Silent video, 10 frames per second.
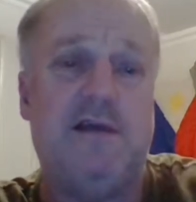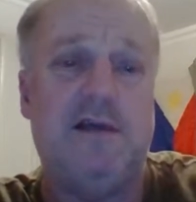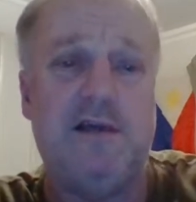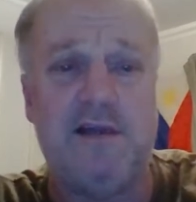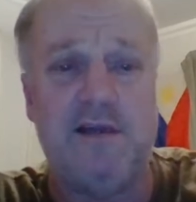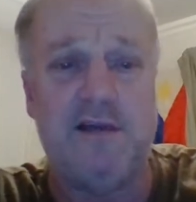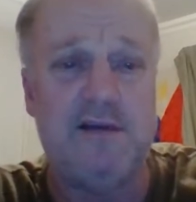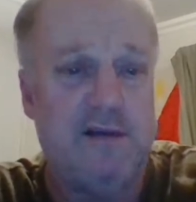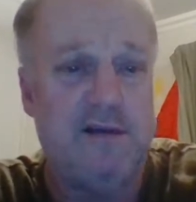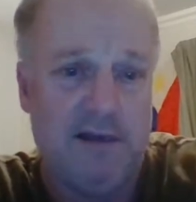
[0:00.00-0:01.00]
And
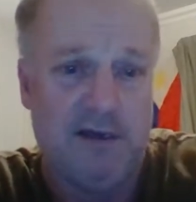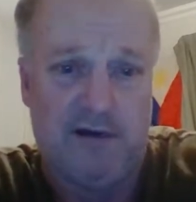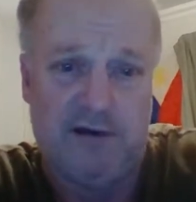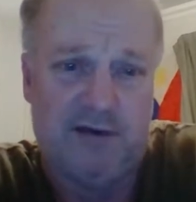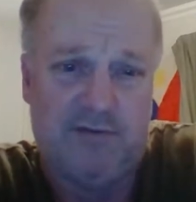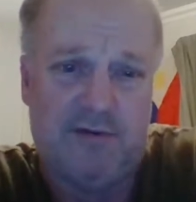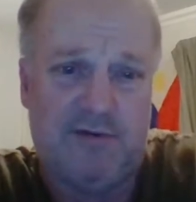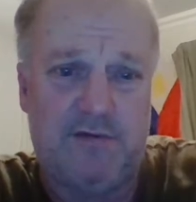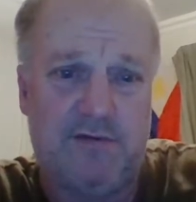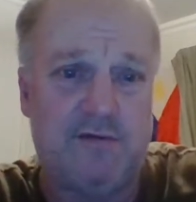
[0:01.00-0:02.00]
I don't want
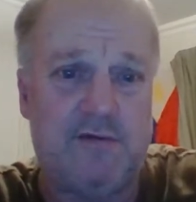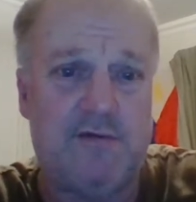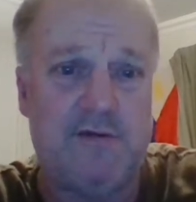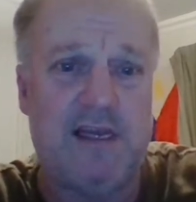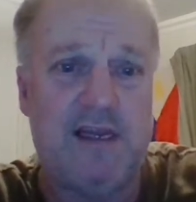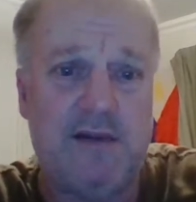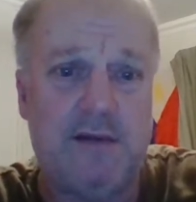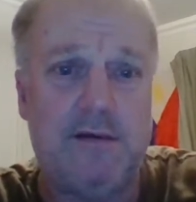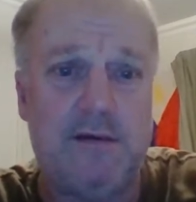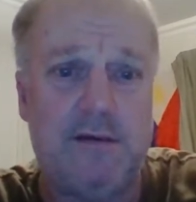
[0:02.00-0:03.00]
that.
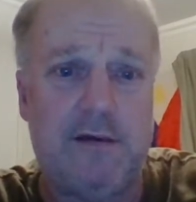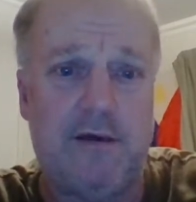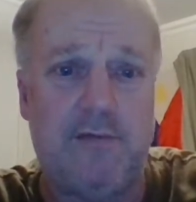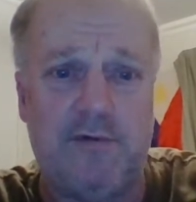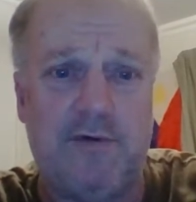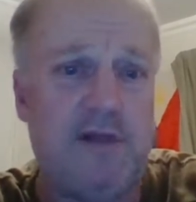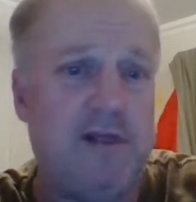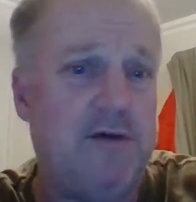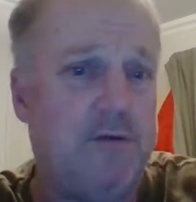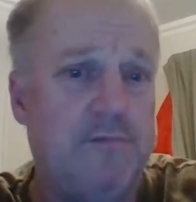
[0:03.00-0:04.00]
I would rather
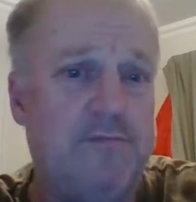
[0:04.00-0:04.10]
help